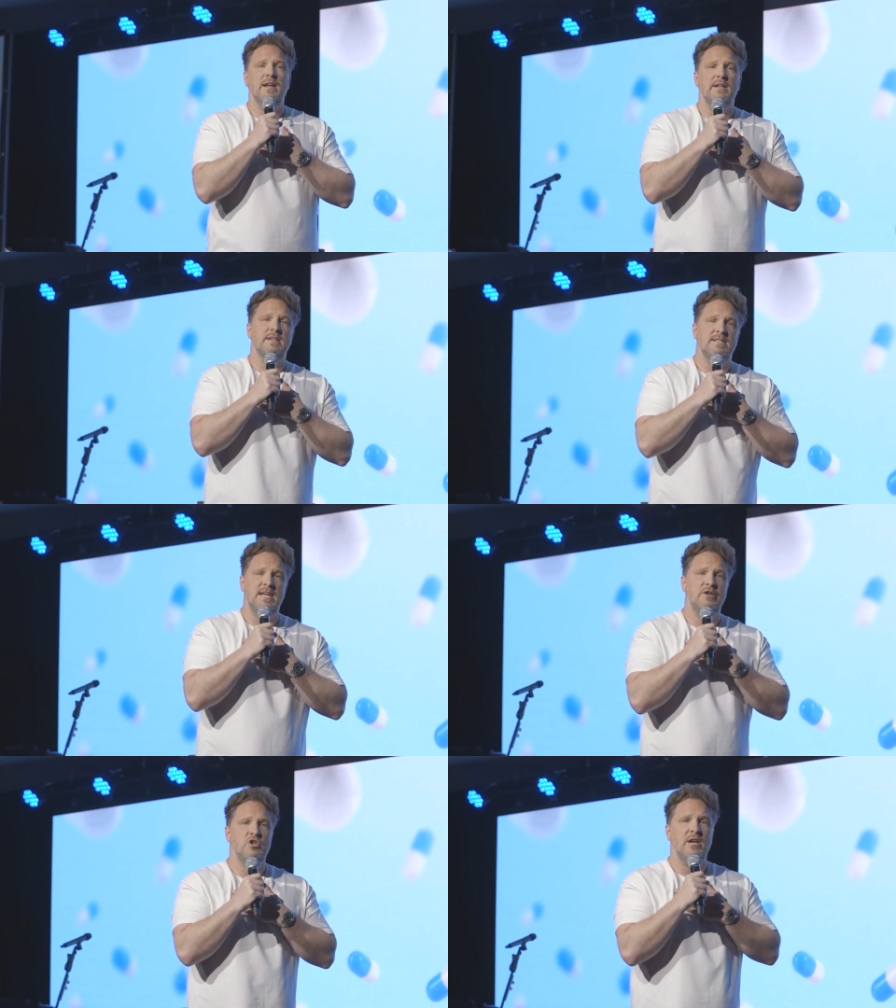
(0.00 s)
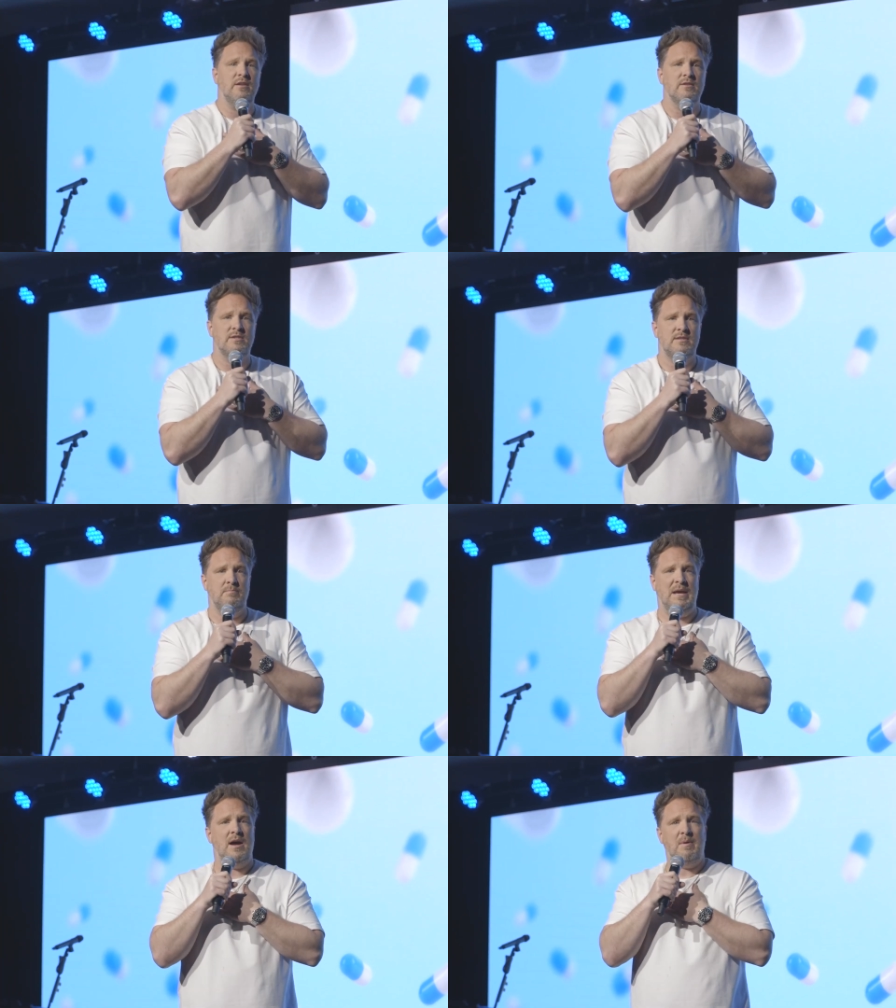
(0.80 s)
into teaching to
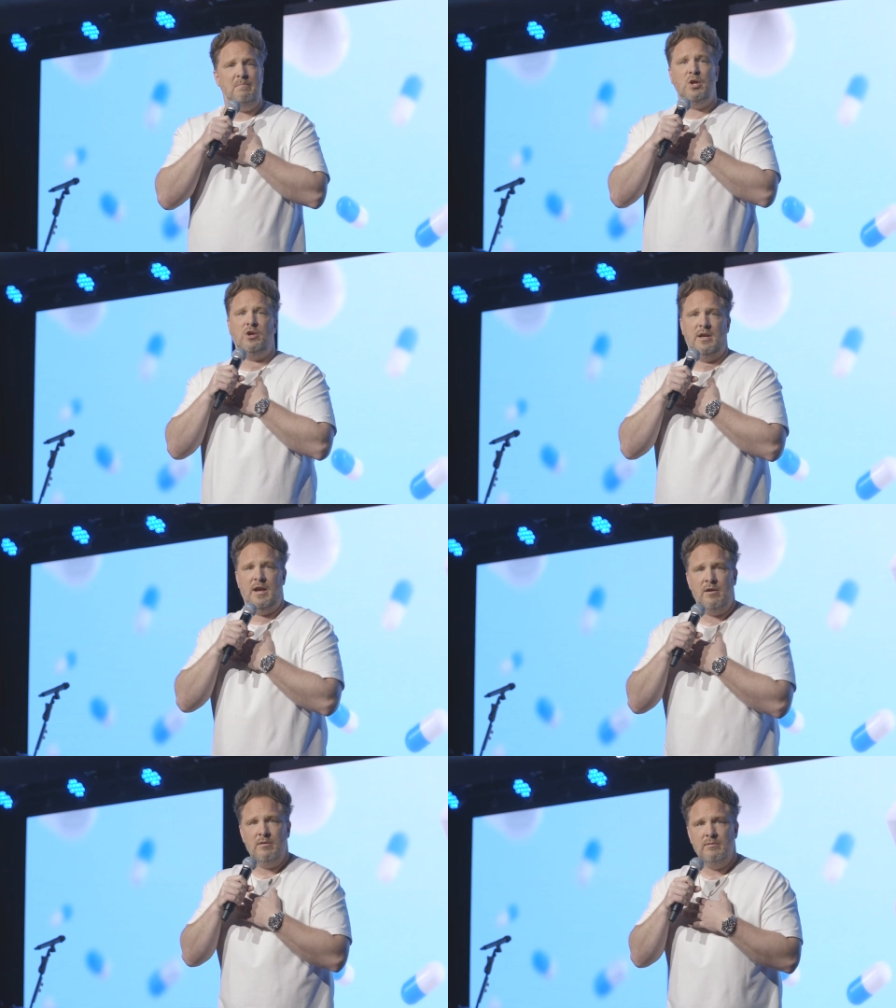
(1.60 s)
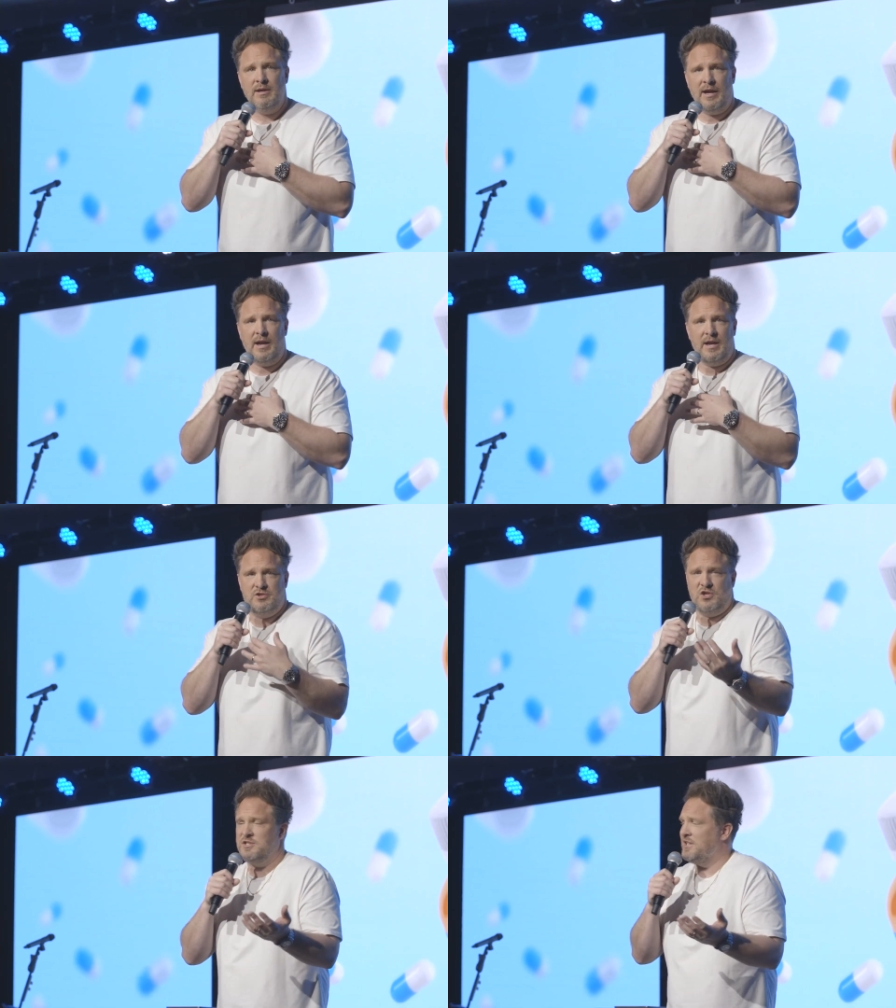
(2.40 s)
become a millionaire okay it
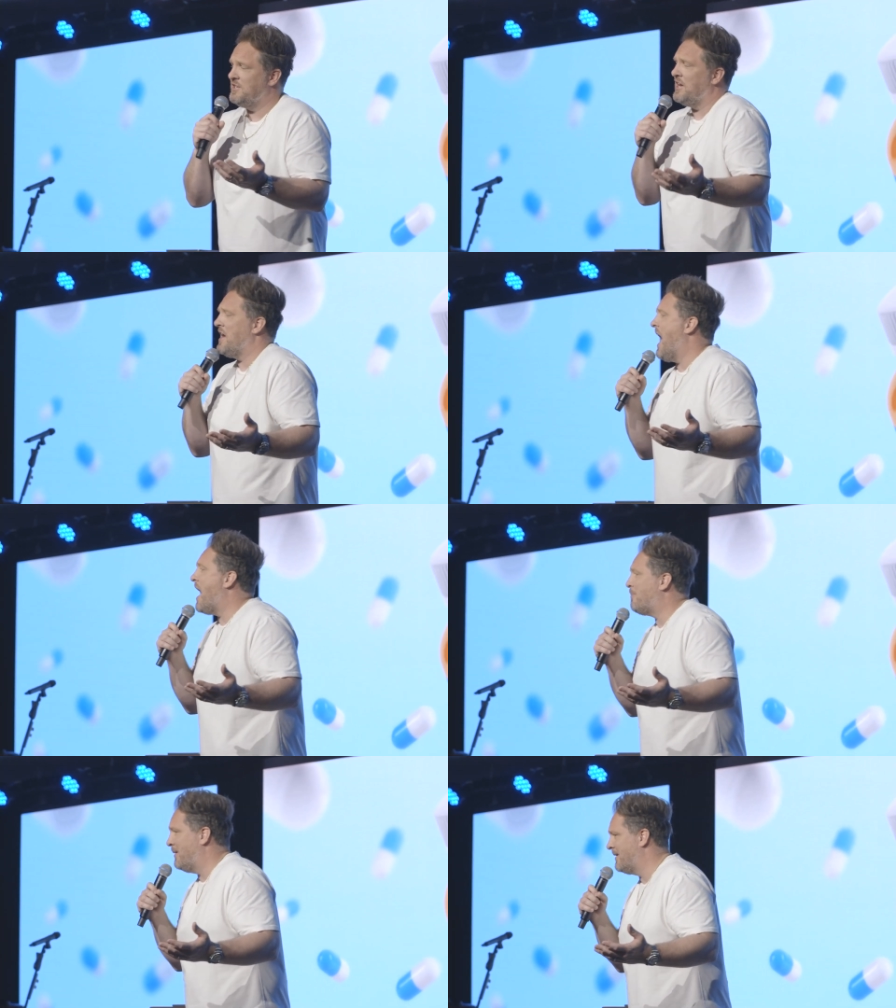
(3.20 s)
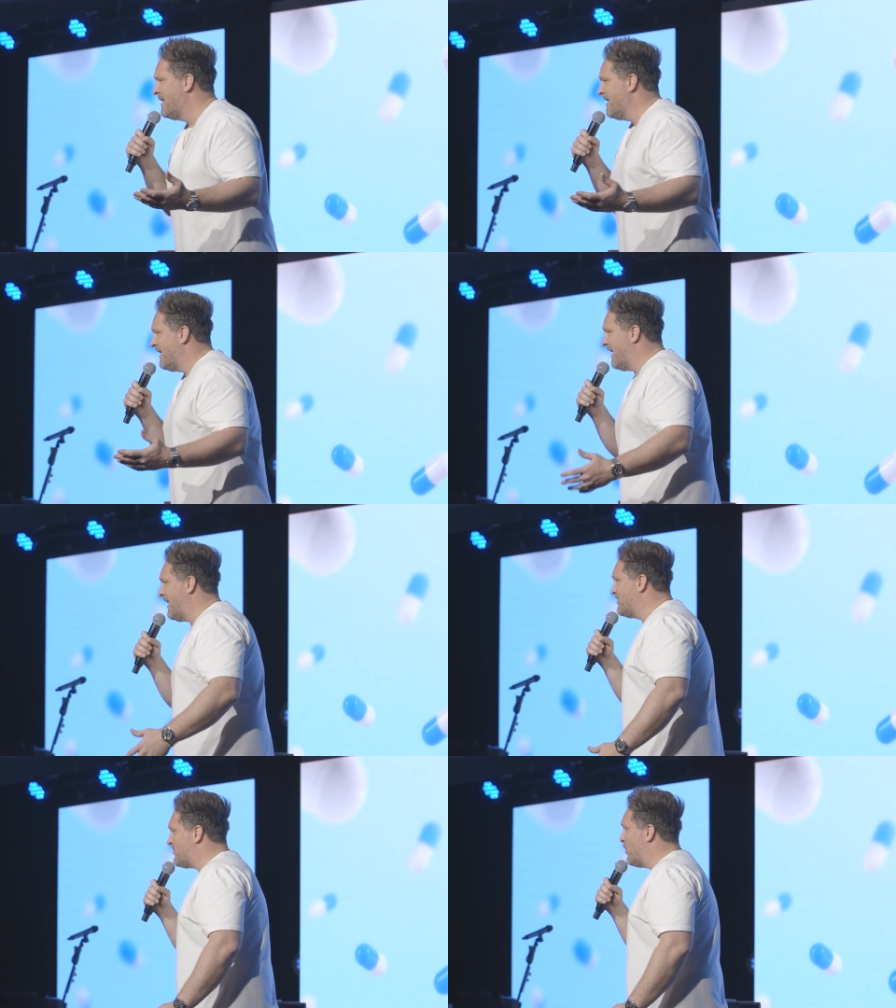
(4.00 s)
just it doesn't happen and,
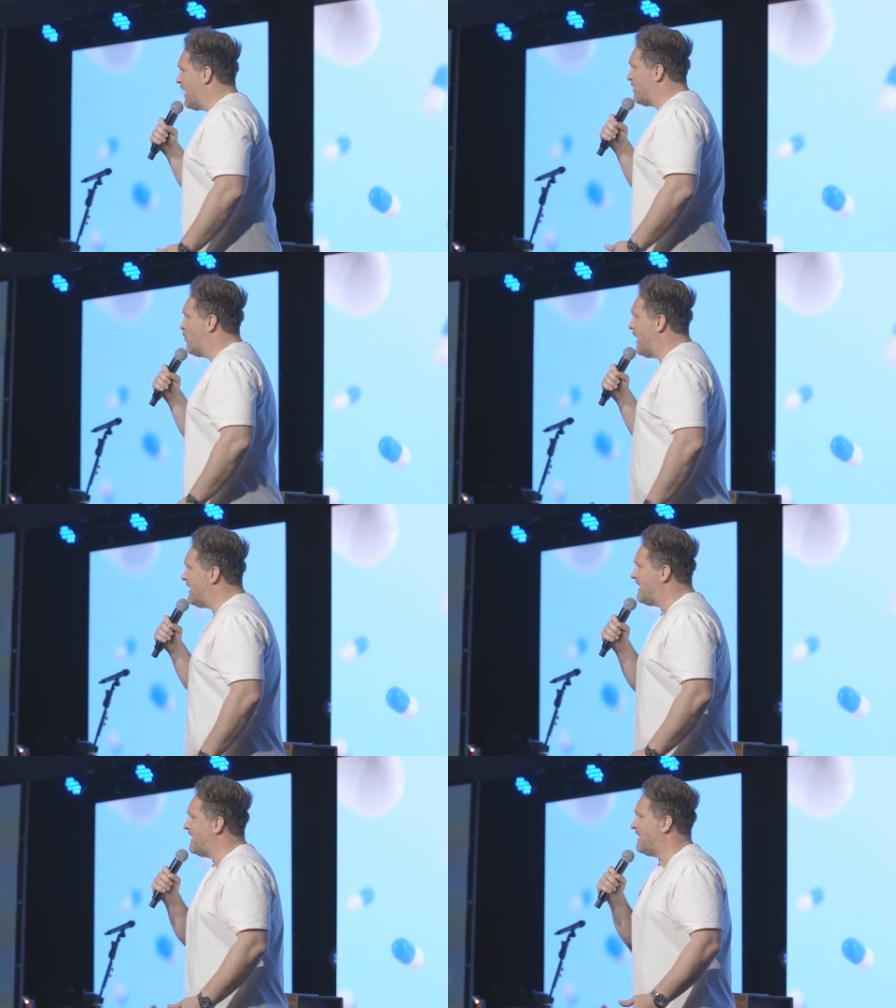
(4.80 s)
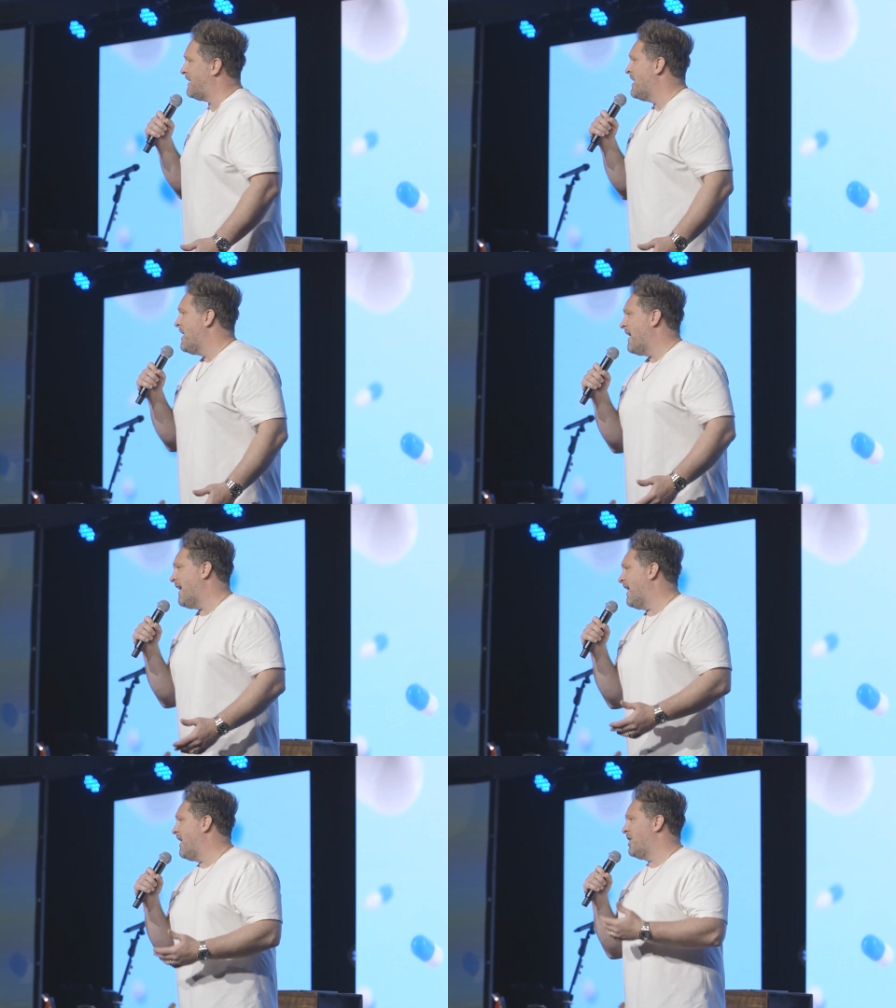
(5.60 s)
and so like we didn't
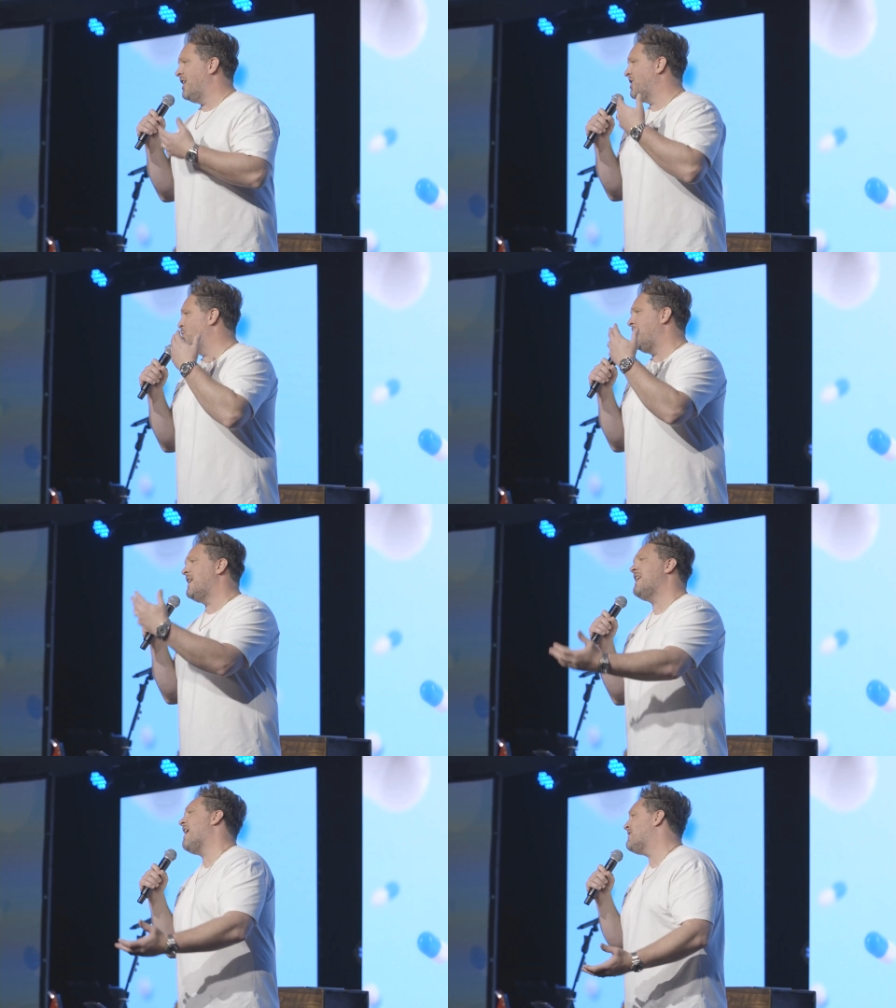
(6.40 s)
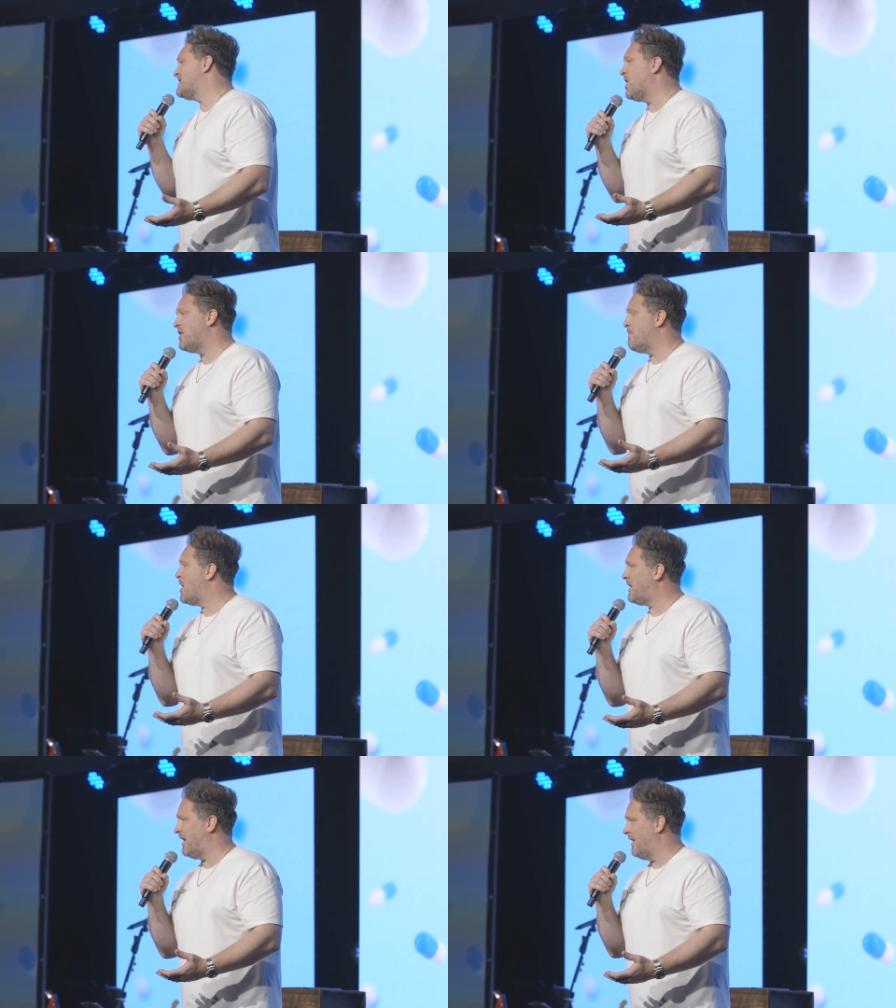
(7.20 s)
uh, we didn't have a ton of
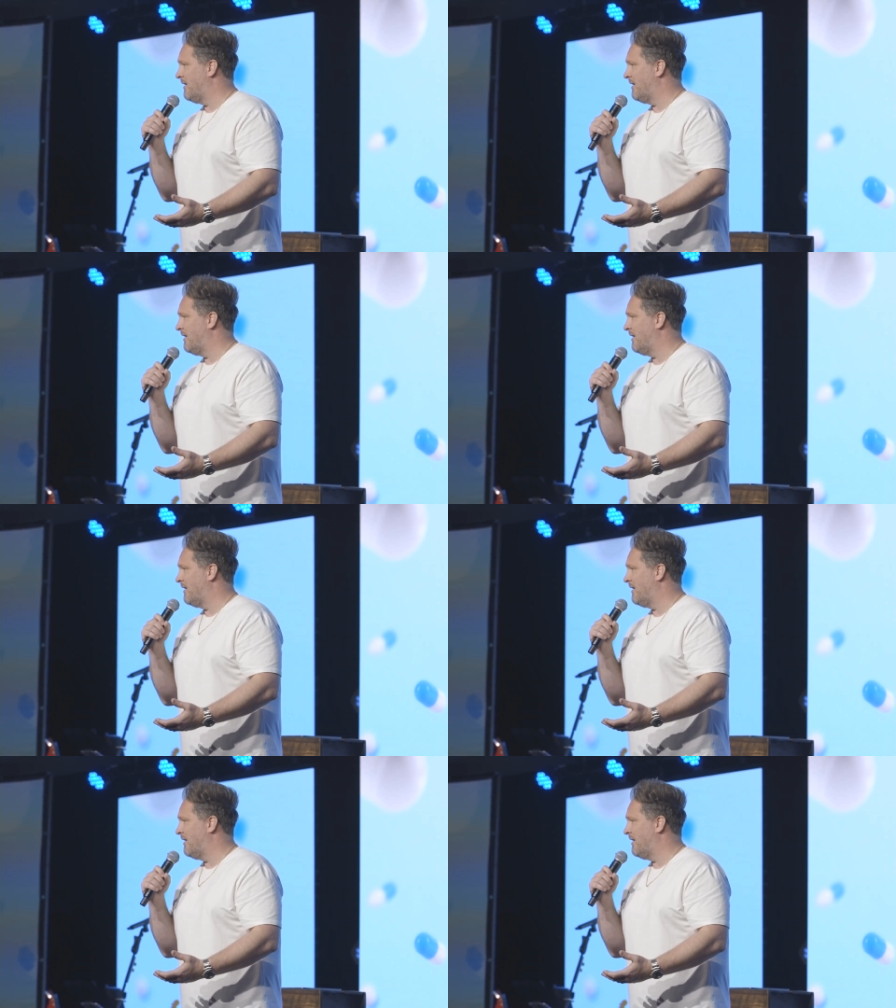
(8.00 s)
money